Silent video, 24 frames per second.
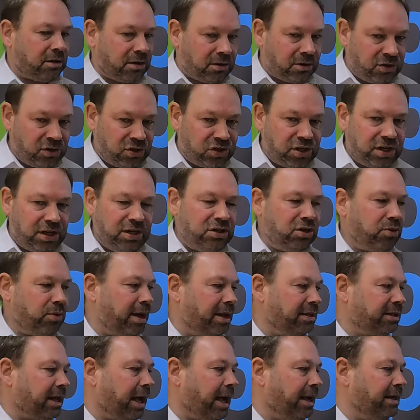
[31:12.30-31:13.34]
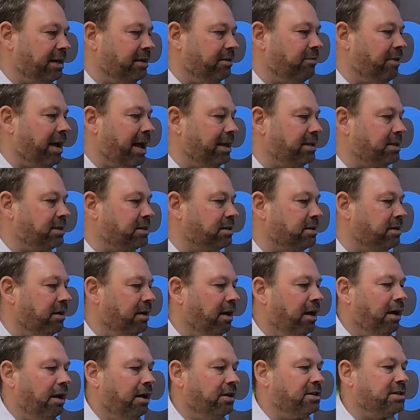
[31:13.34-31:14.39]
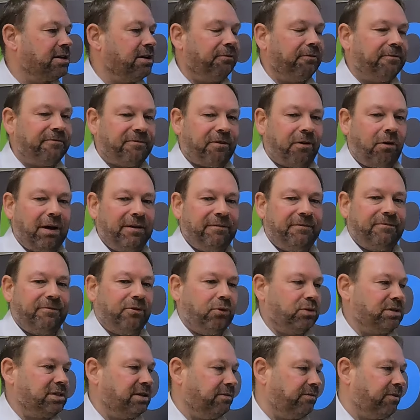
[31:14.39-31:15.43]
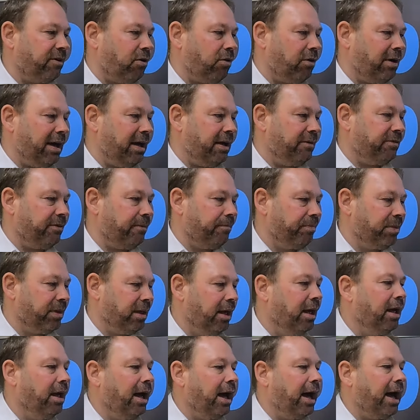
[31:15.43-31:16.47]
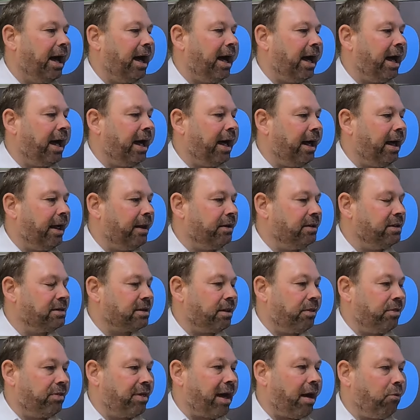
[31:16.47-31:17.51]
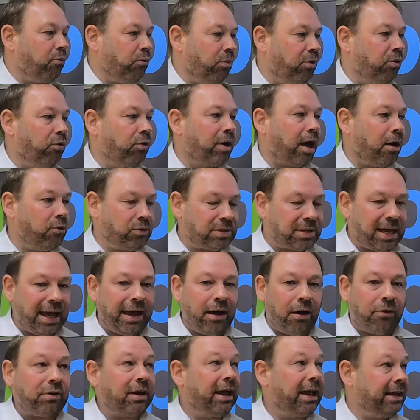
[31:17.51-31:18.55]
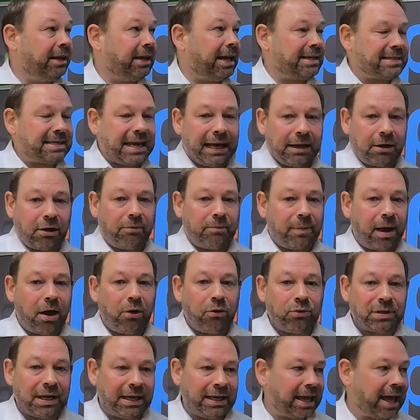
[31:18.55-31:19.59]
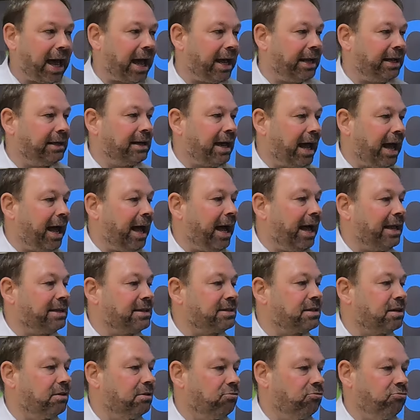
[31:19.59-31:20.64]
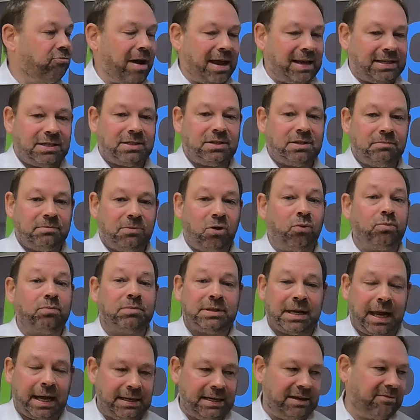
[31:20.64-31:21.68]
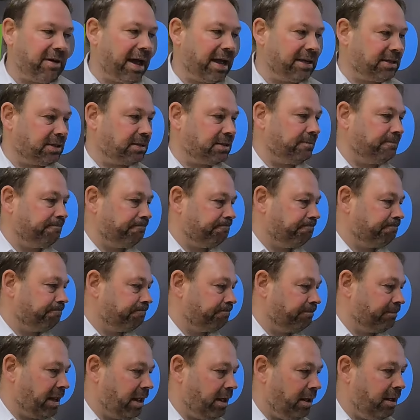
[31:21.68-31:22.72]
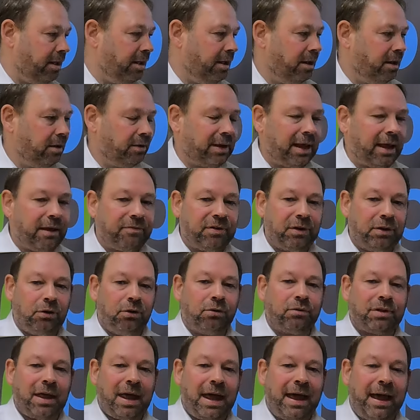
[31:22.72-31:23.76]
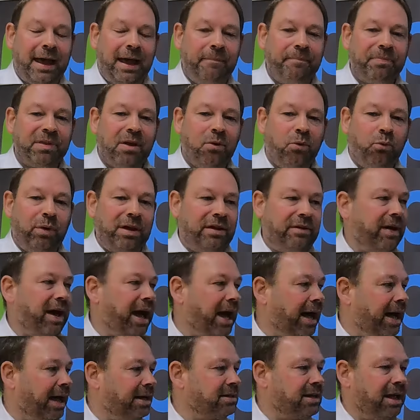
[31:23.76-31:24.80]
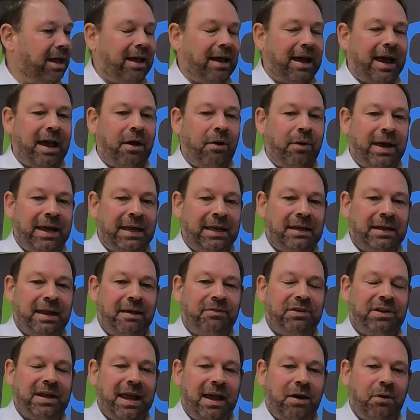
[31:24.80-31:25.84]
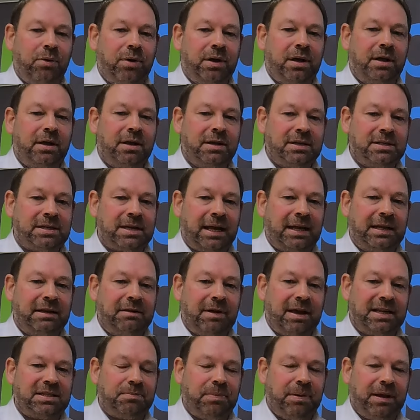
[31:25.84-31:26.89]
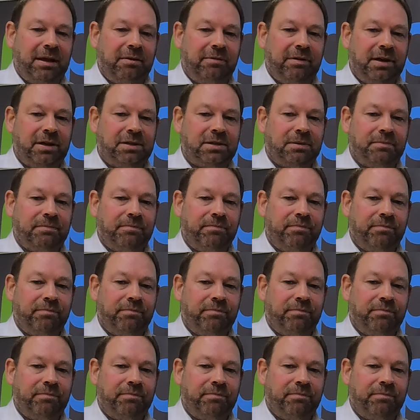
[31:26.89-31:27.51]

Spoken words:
continue our daily rest until 5:45, and that will go down in our tacho mode again as rest, daily rest. Now if you look there, we have had our 11-hour daily rest period,